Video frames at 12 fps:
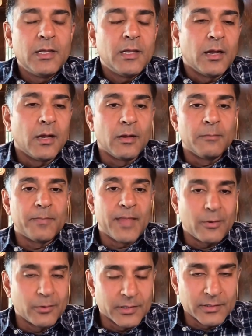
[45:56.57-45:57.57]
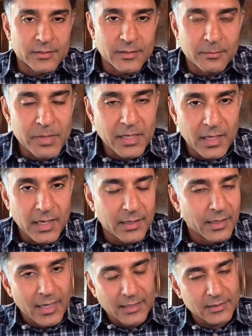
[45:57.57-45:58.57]
That was a big
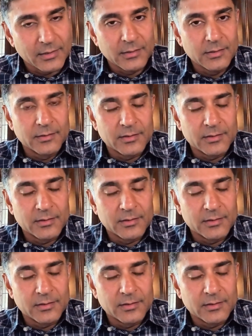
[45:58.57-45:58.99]
hit last year.